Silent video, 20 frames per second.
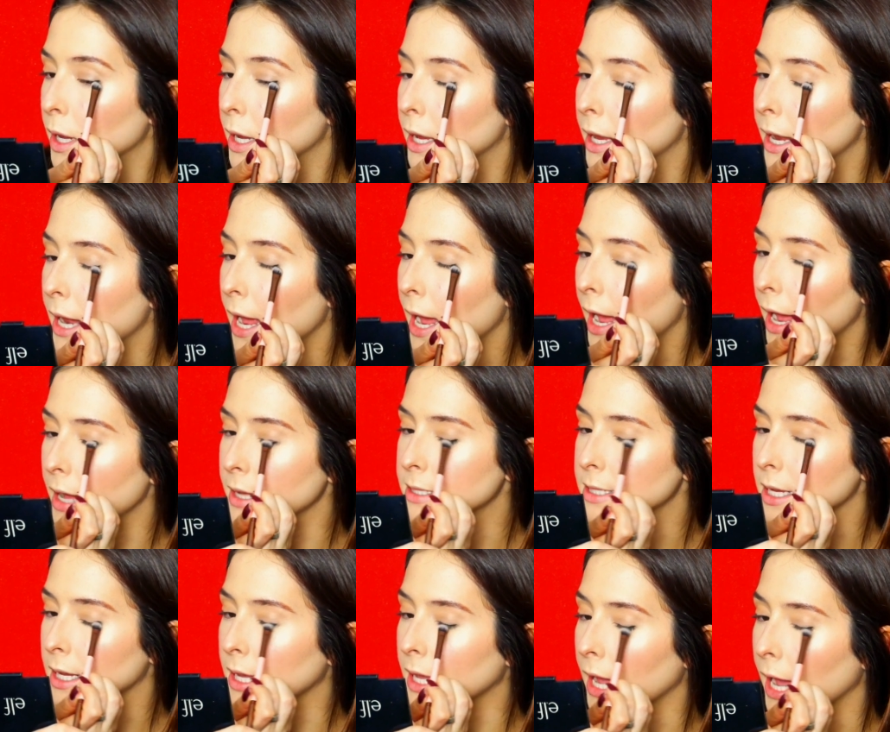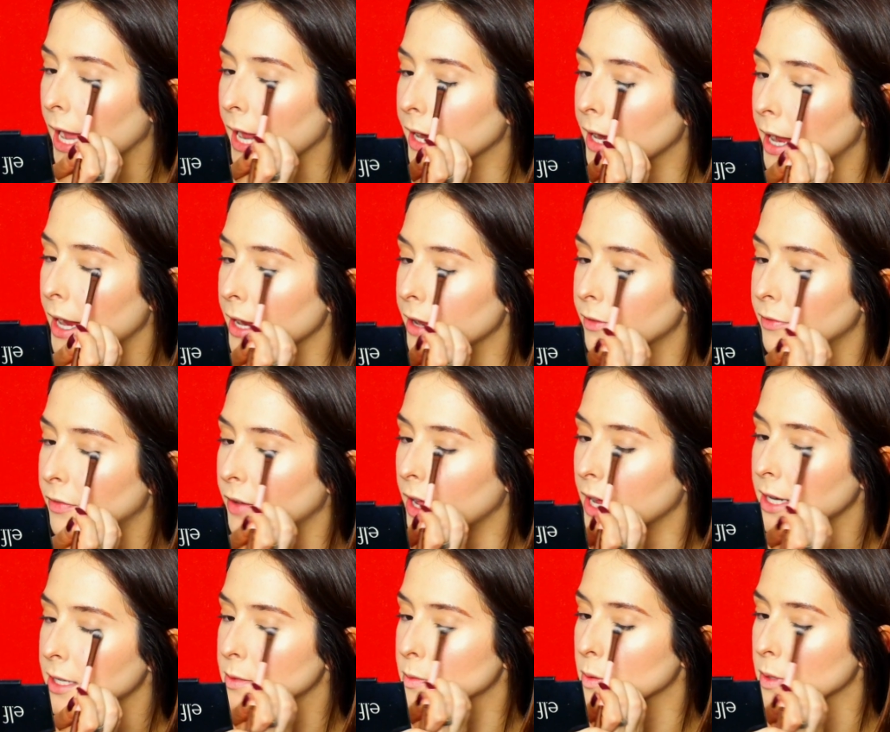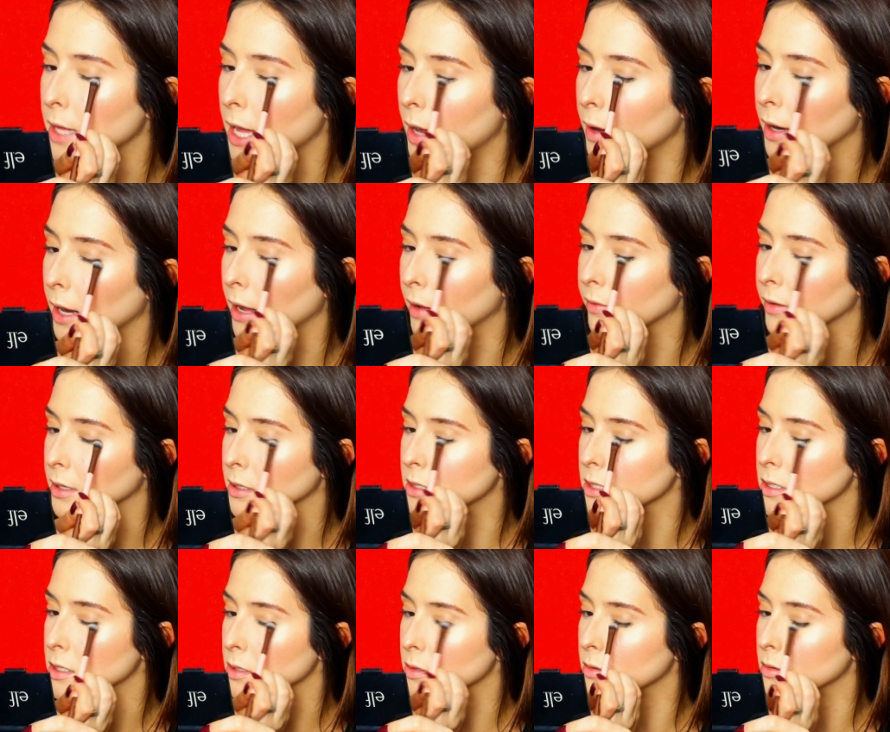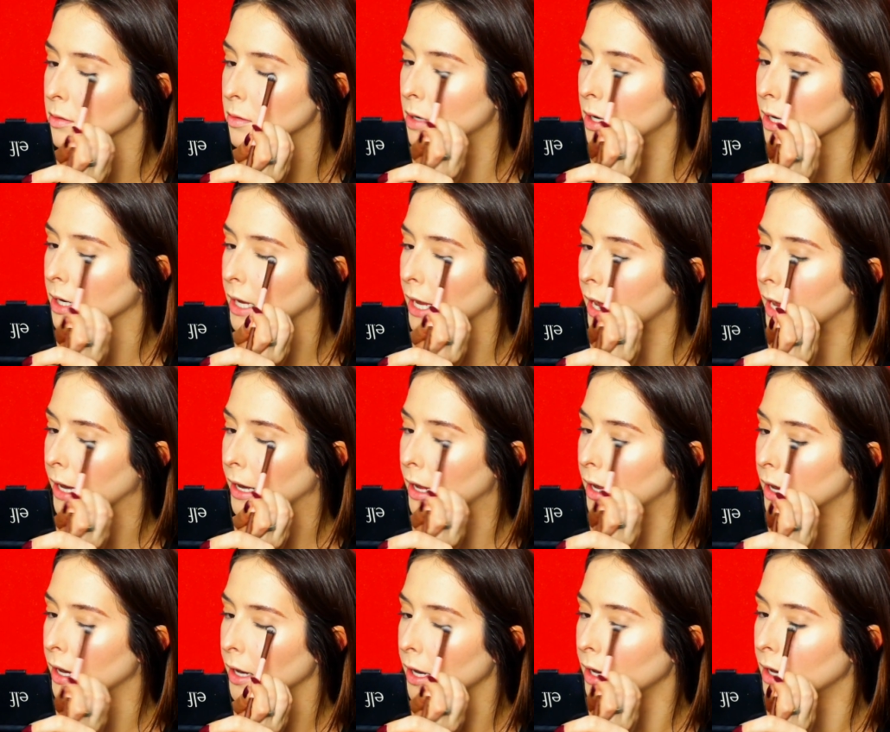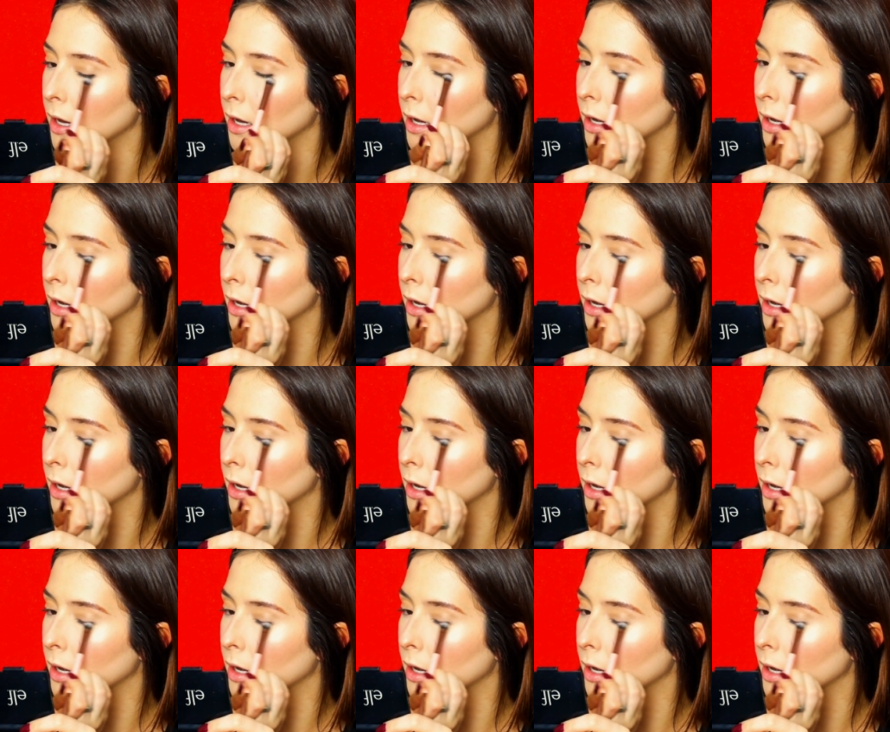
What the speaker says: It adds a cat eye effect without having to do a cat eye.